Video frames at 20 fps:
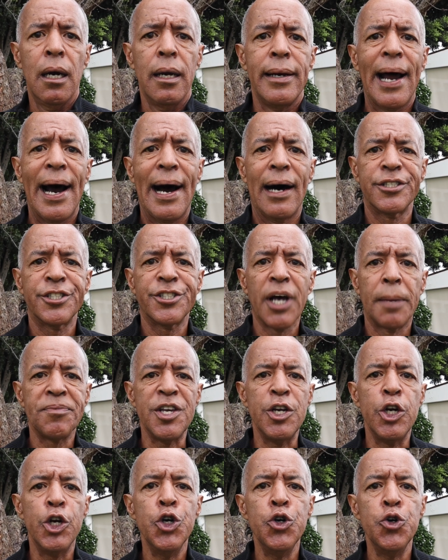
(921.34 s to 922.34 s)
Now,
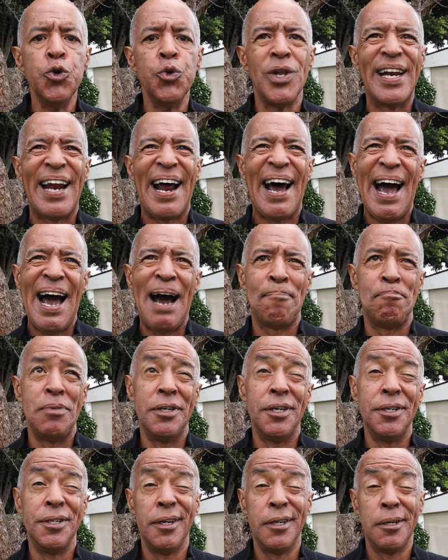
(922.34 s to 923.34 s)
something new that
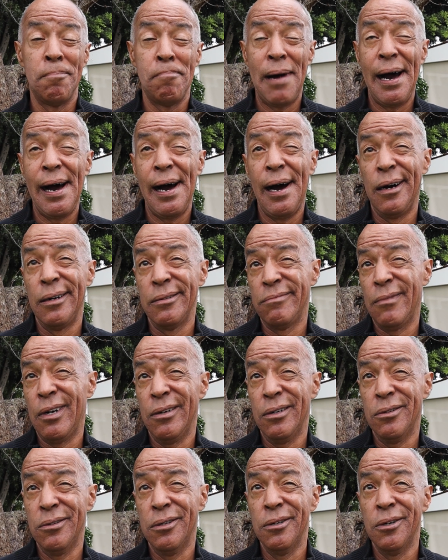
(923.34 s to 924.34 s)
happened about,
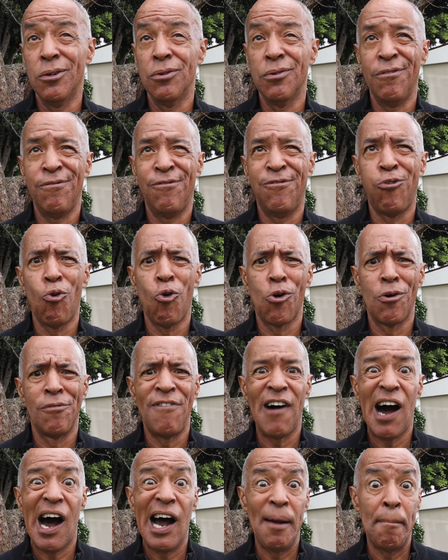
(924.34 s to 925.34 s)
4 or
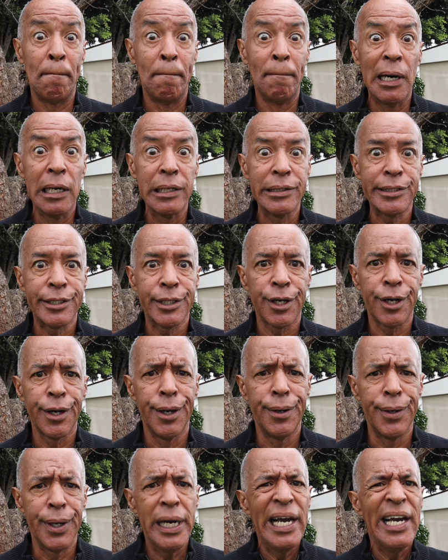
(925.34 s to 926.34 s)
5 months
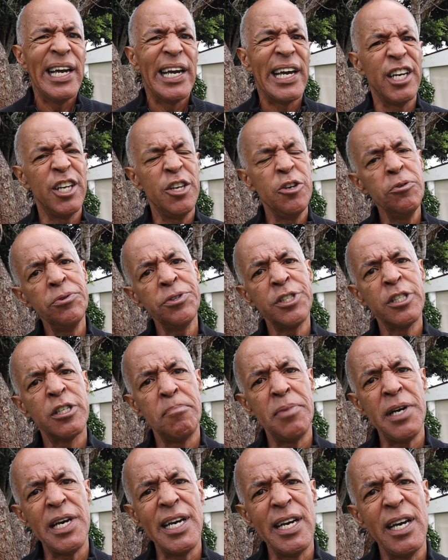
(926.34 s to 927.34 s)
ago, it used to
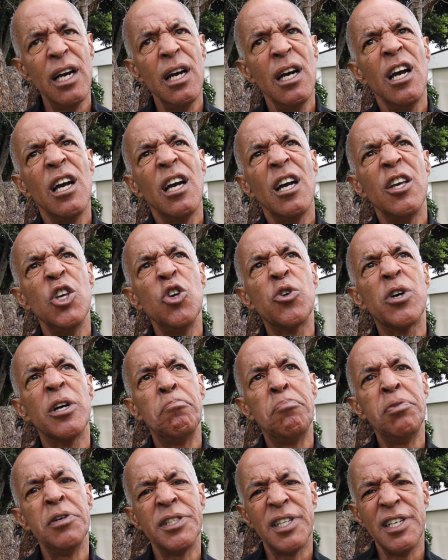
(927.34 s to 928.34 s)
be you
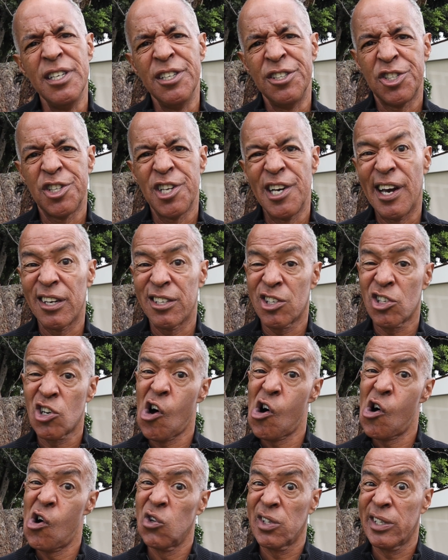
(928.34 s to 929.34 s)
could put these things
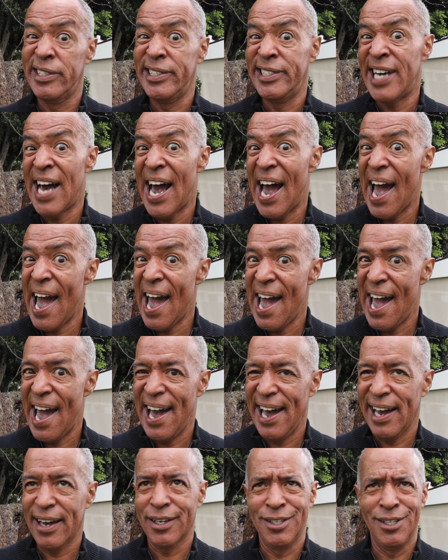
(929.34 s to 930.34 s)
called
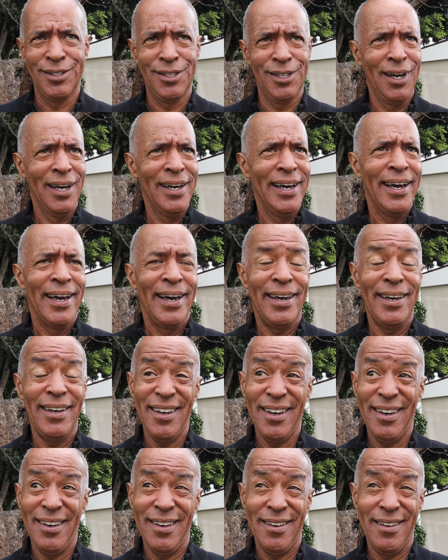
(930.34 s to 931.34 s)
tags
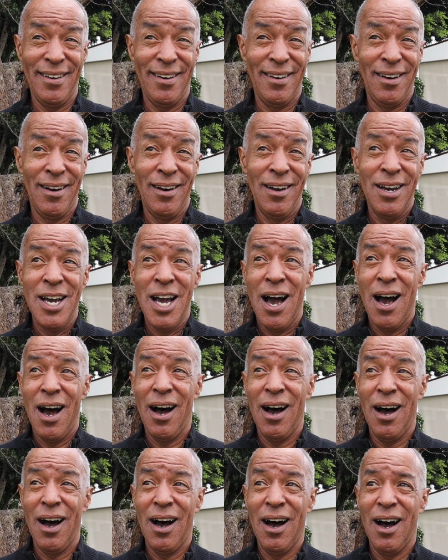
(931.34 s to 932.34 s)
in
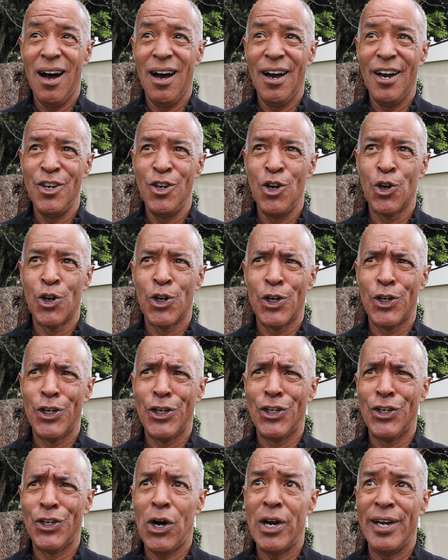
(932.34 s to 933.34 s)

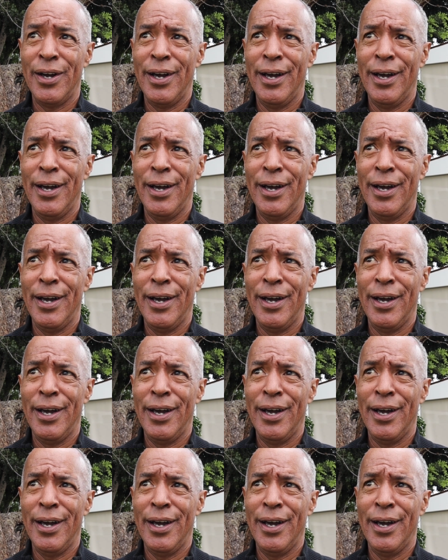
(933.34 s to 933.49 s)
where